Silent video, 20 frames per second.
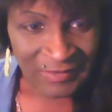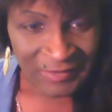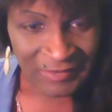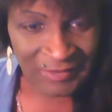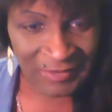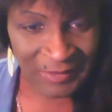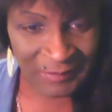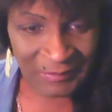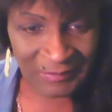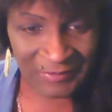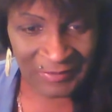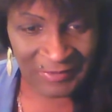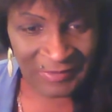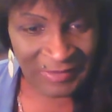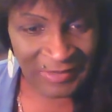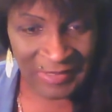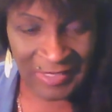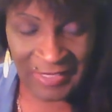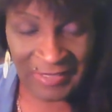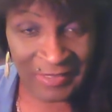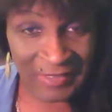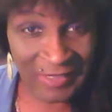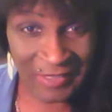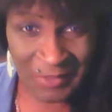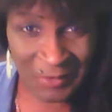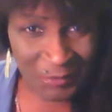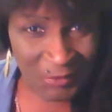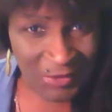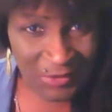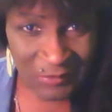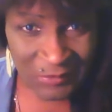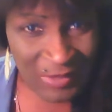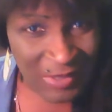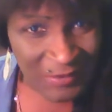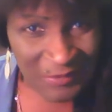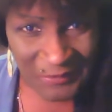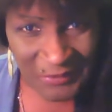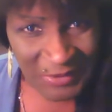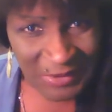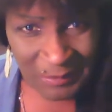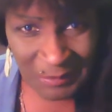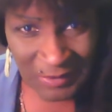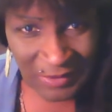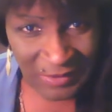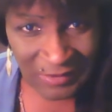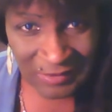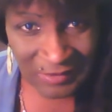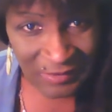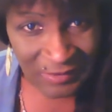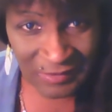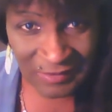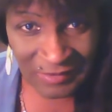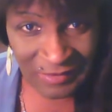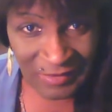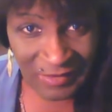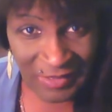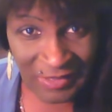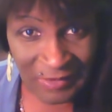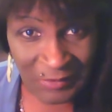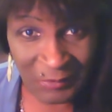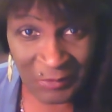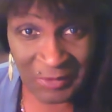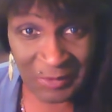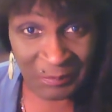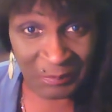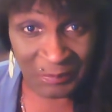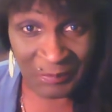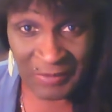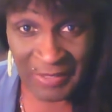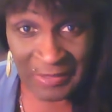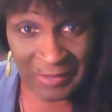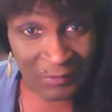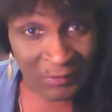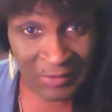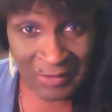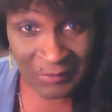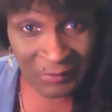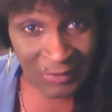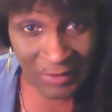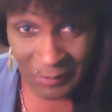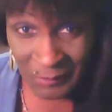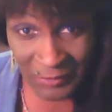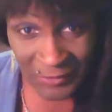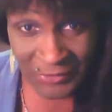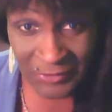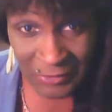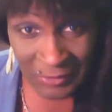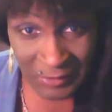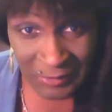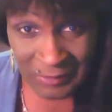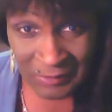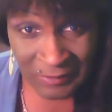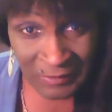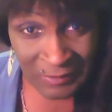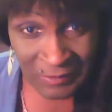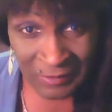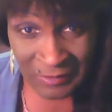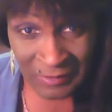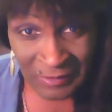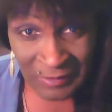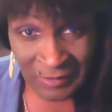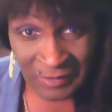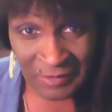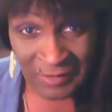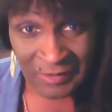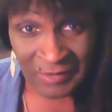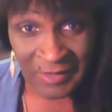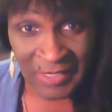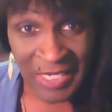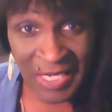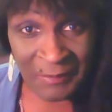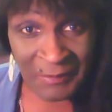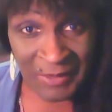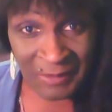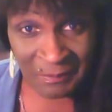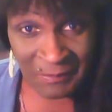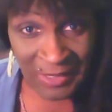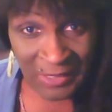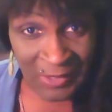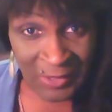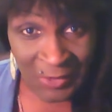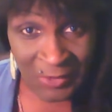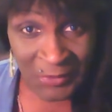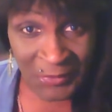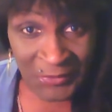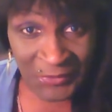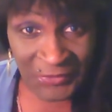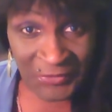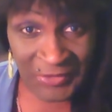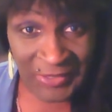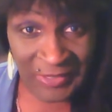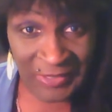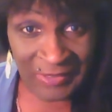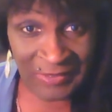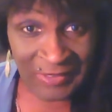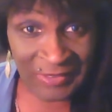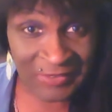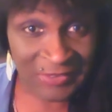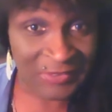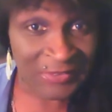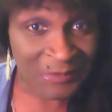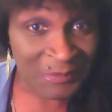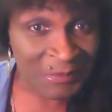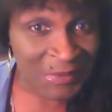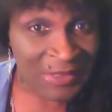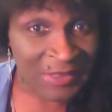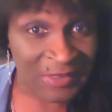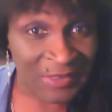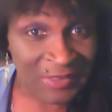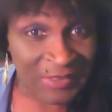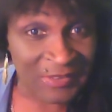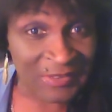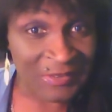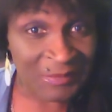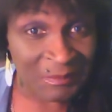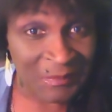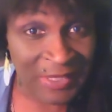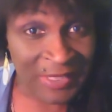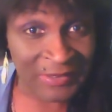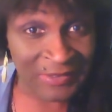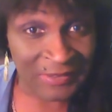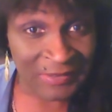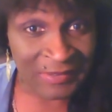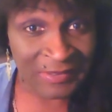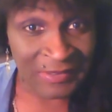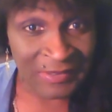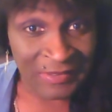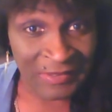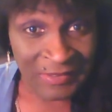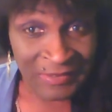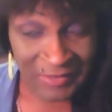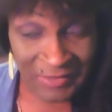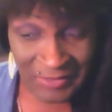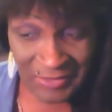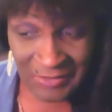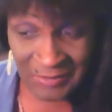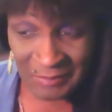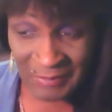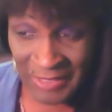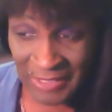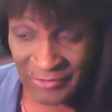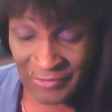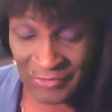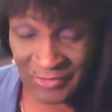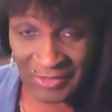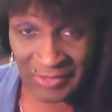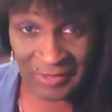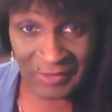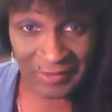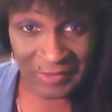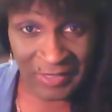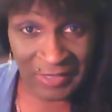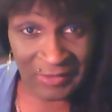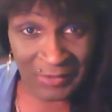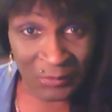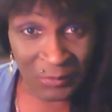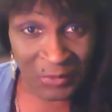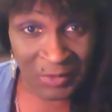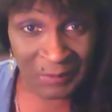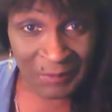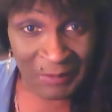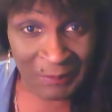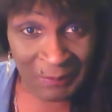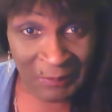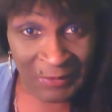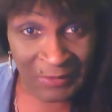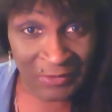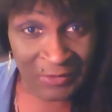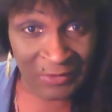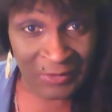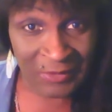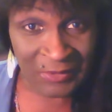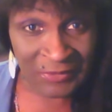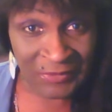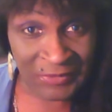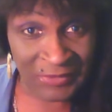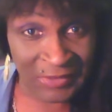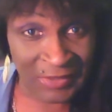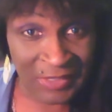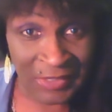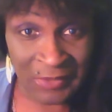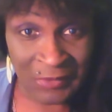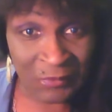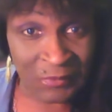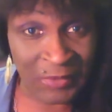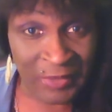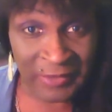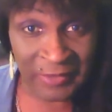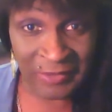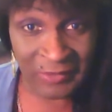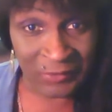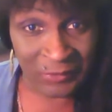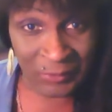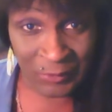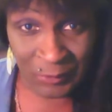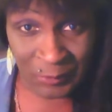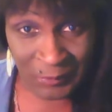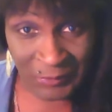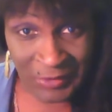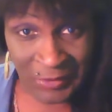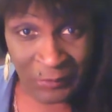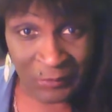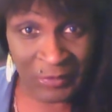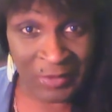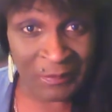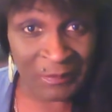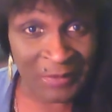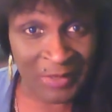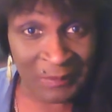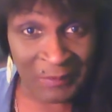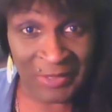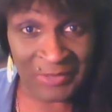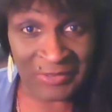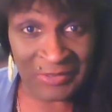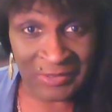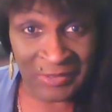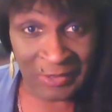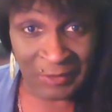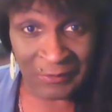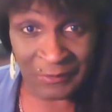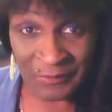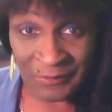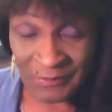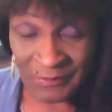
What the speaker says: I don't want to run with anybody. I don't want to run with you. I'm in my own thing. This is me. This is my thing. I don't want to be part of your thing. I don't run in groups. I run by myself.